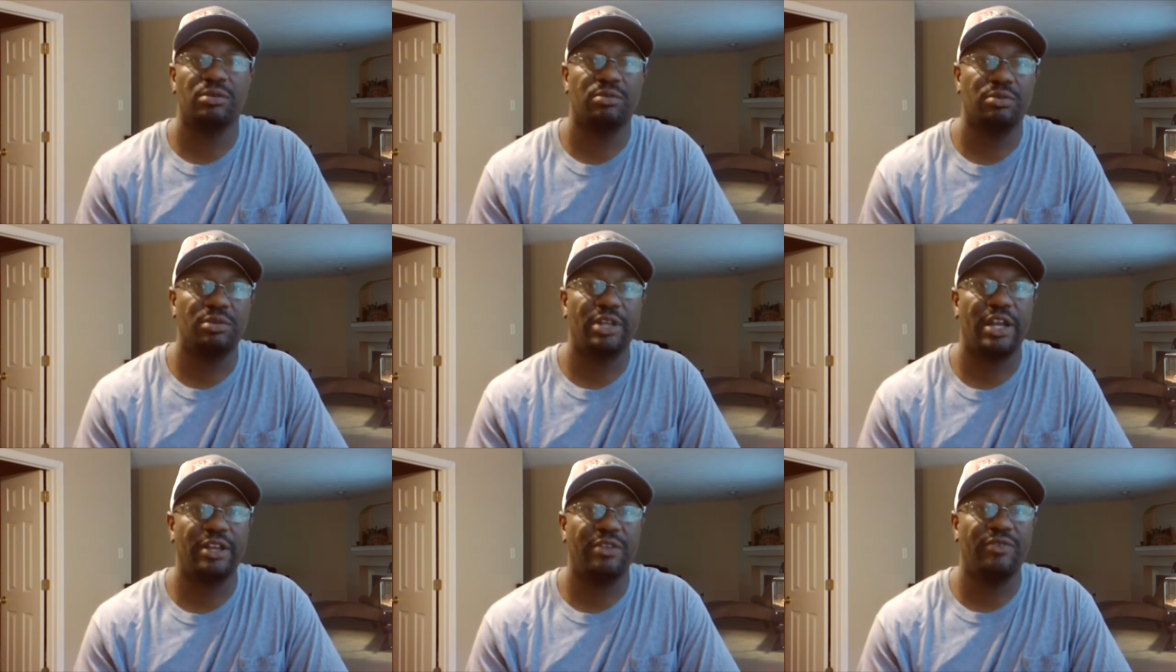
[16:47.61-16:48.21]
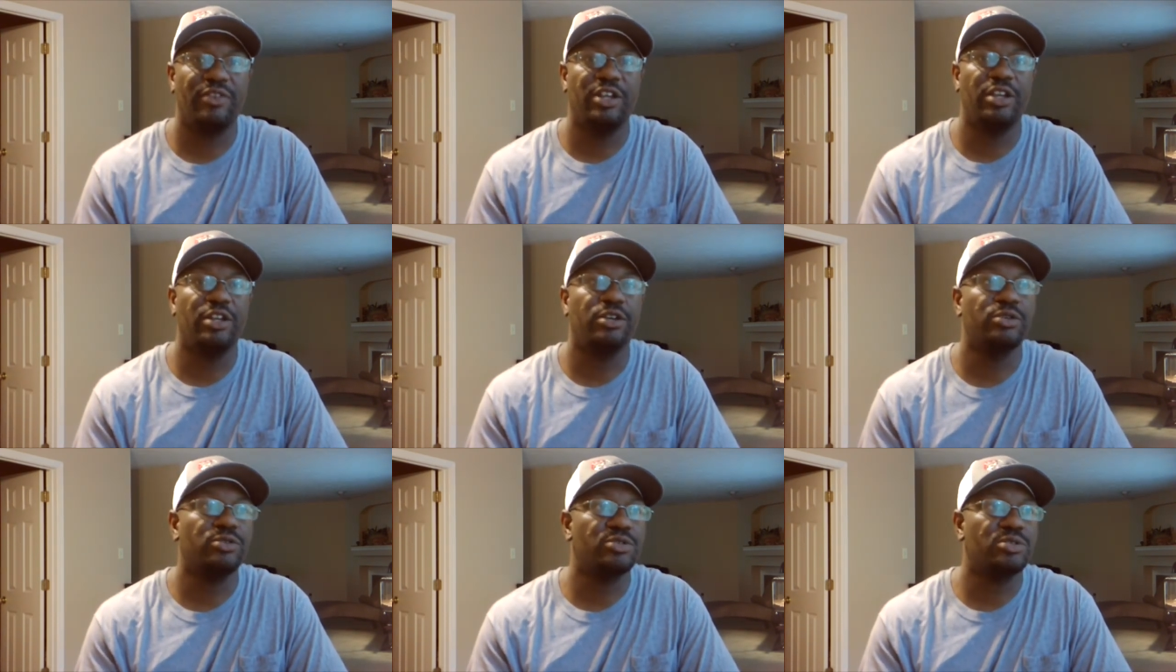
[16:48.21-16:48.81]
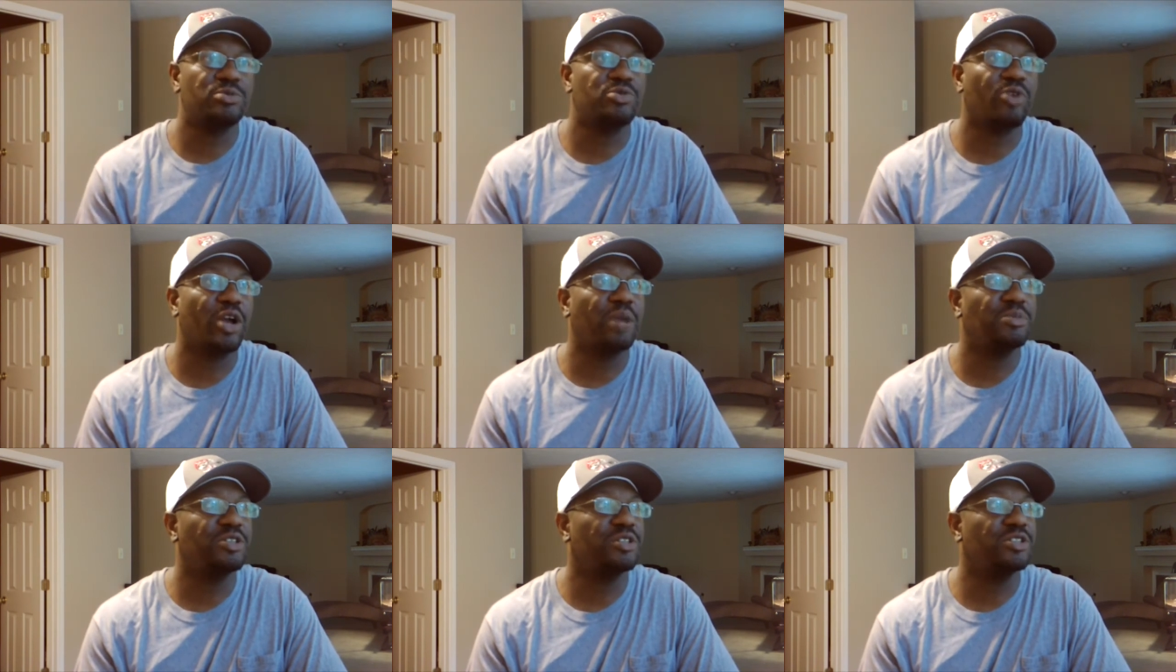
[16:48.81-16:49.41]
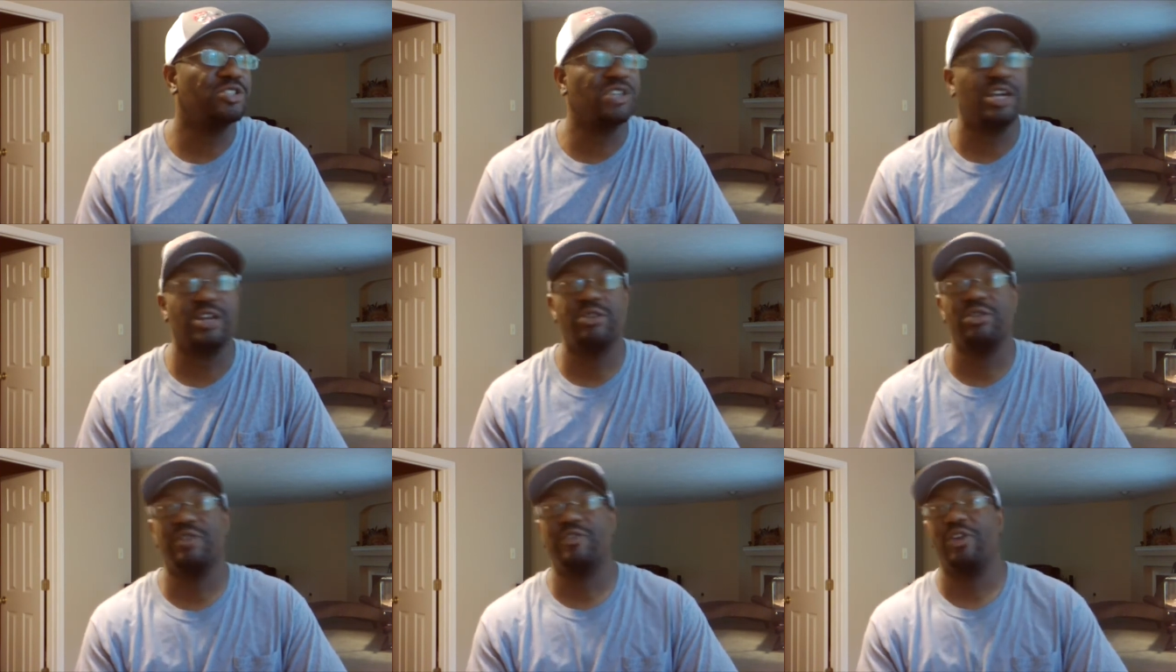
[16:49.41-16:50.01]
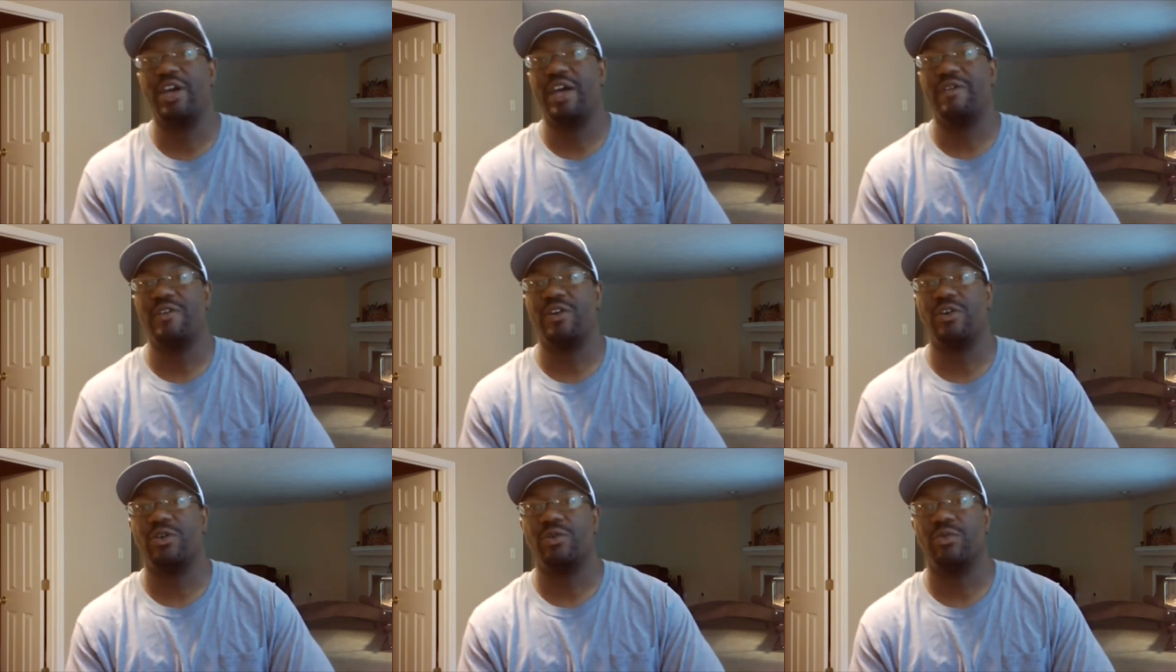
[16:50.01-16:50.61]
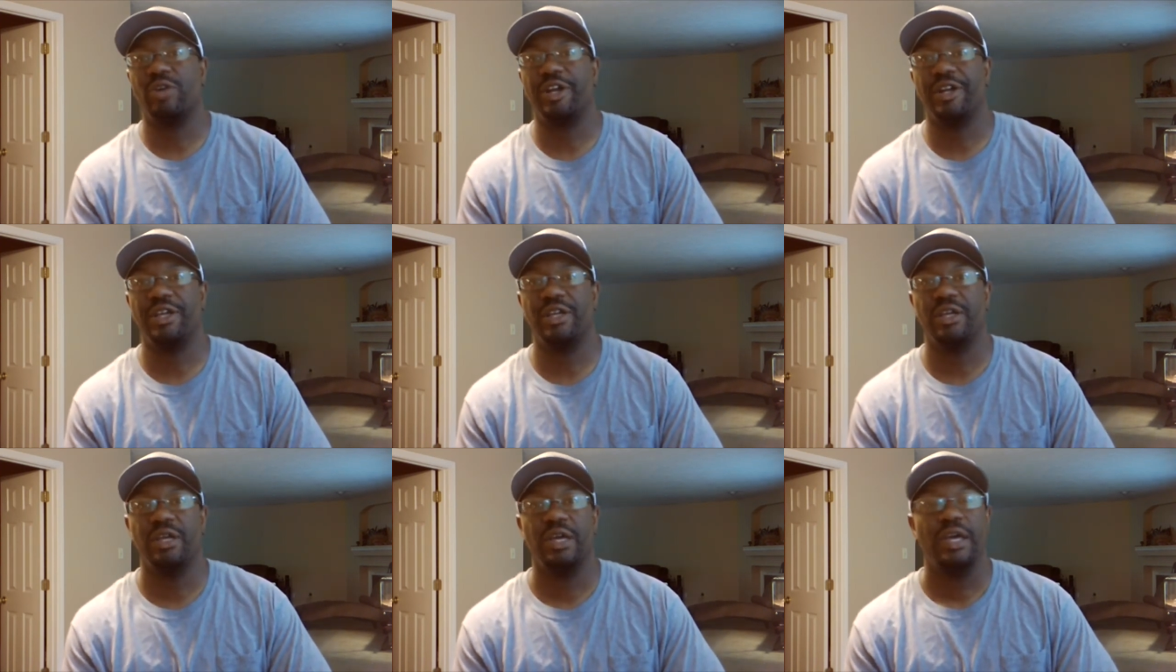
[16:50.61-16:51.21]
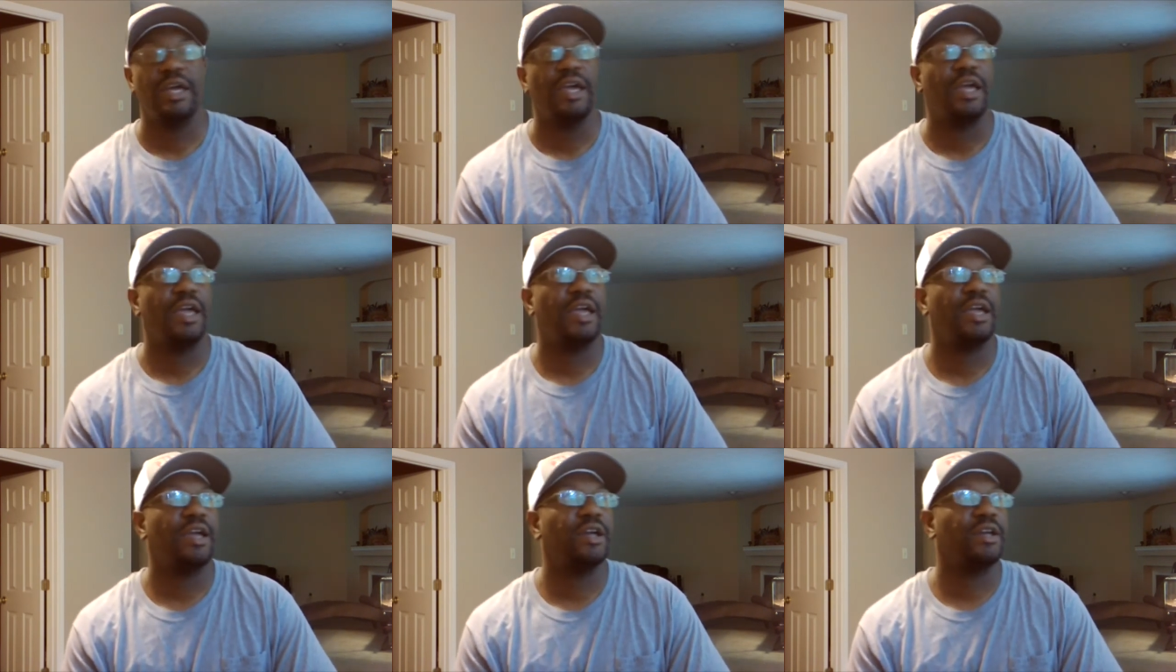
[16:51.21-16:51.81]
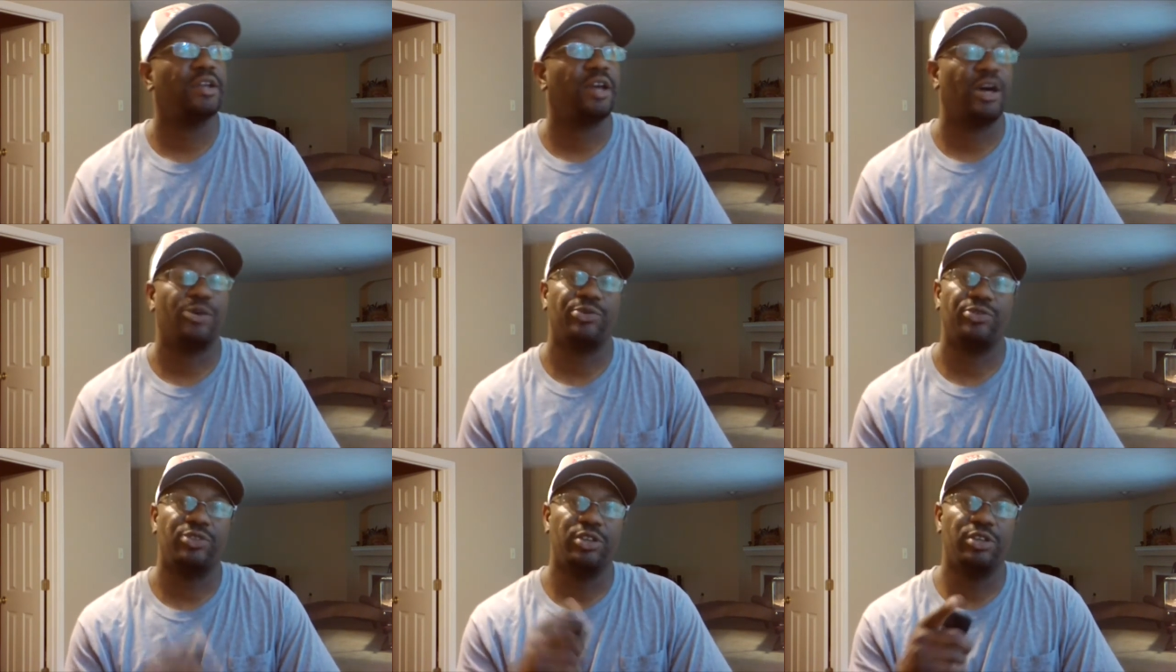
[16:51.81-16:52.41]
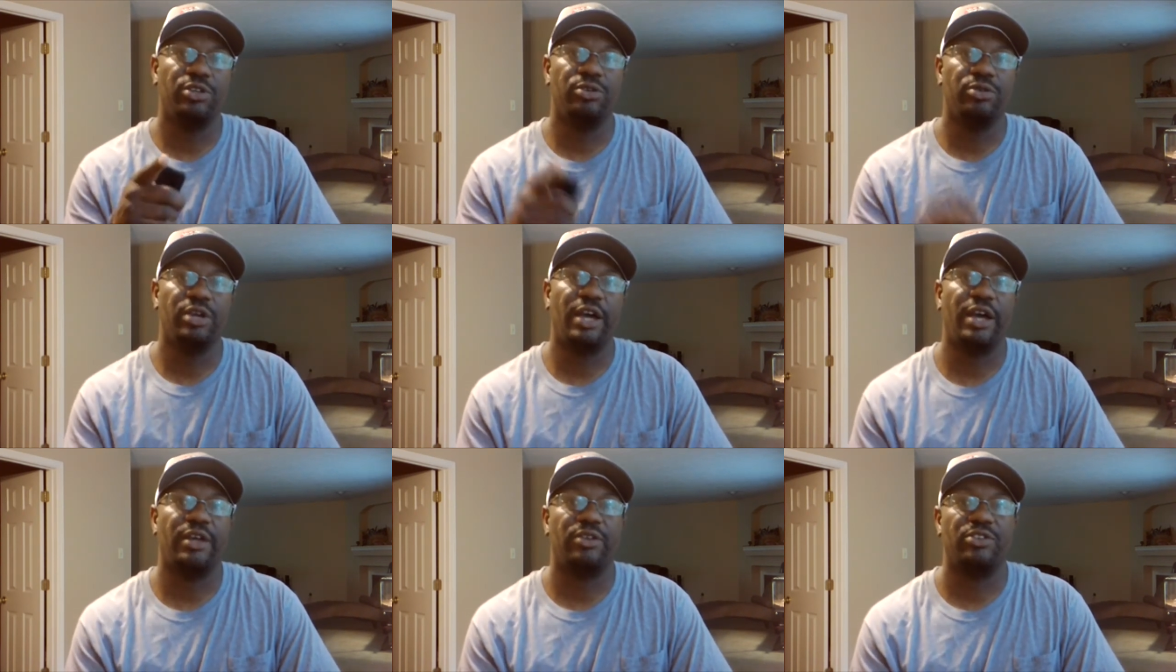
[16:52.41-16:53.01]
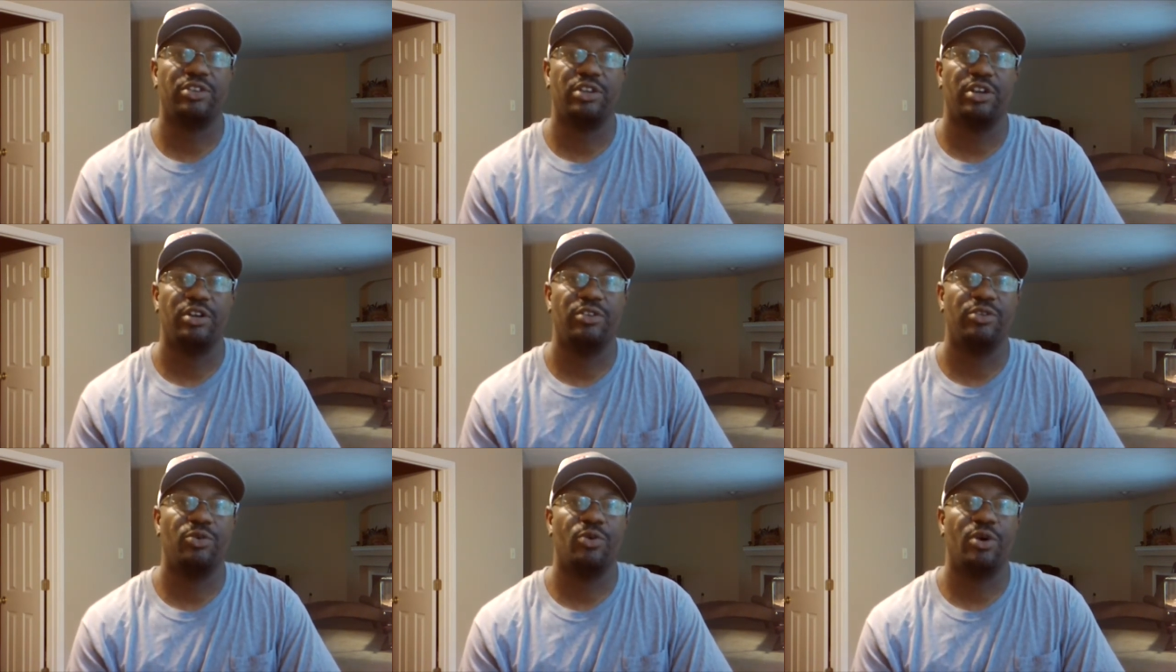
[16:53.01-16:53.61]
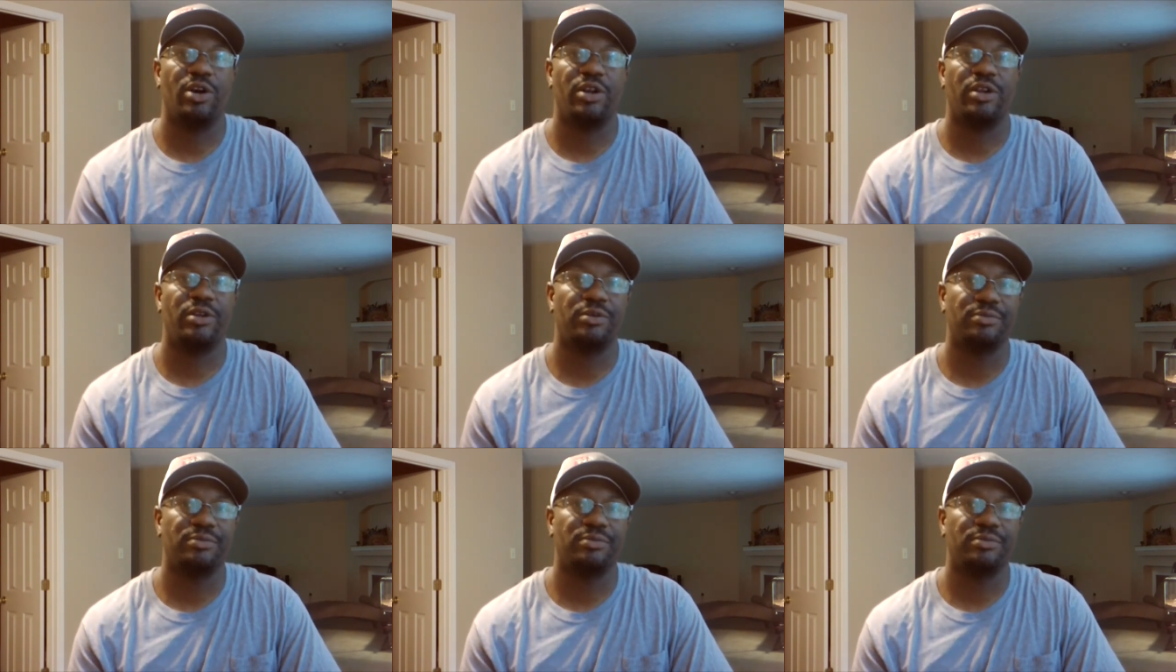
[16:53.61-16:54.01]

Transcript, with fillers: Like the video, subscribe to the channel if you haven't already, and I will see you guys on the water.